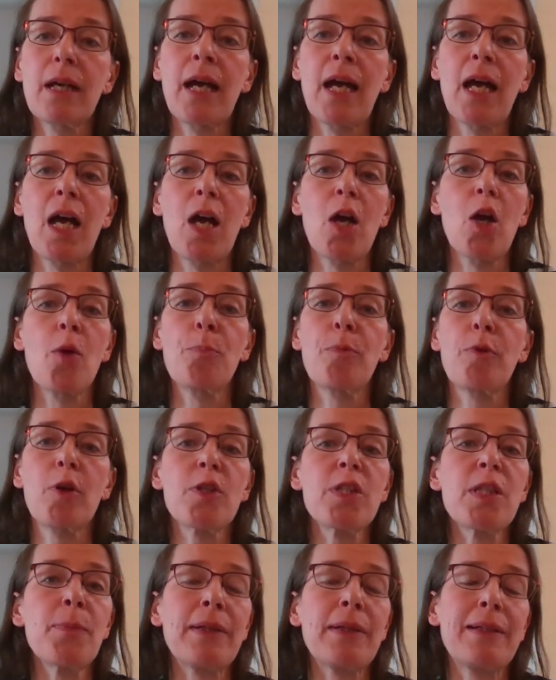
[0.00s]

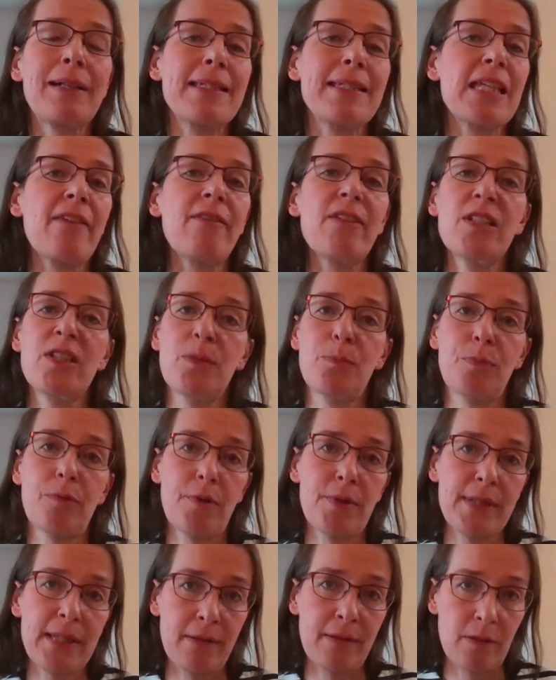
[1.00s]
Approximately
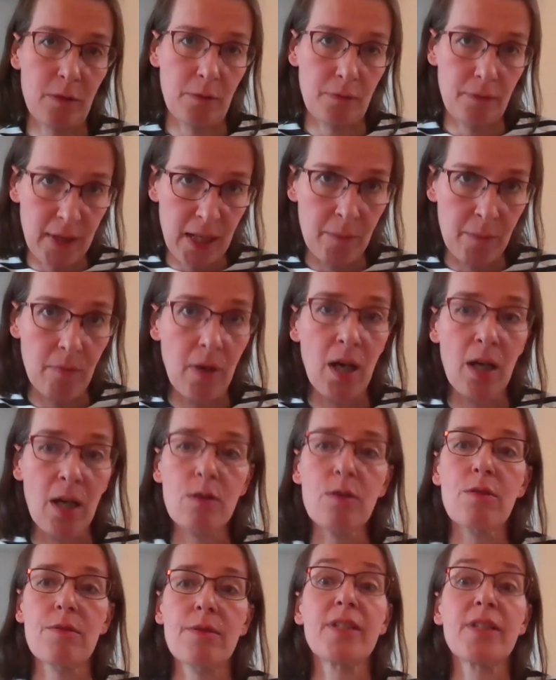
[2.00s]
70% of them are
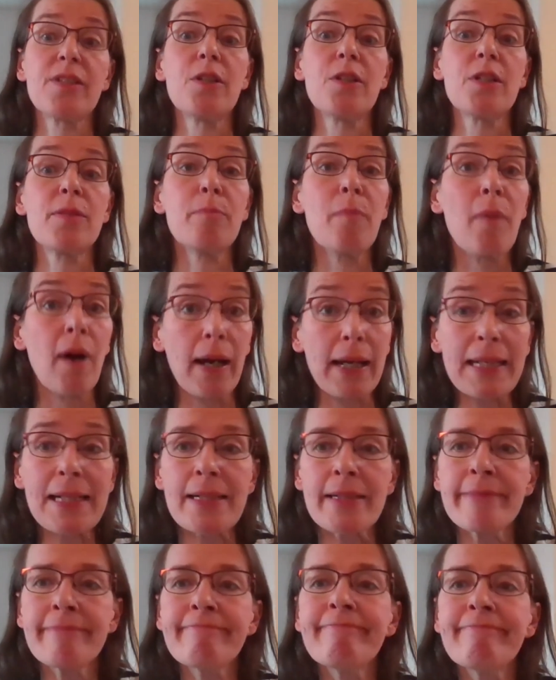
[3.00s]
considered
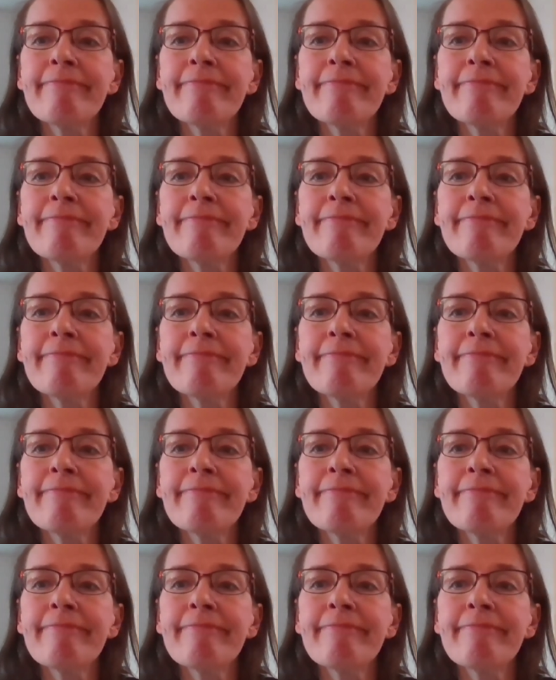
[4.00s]
mild.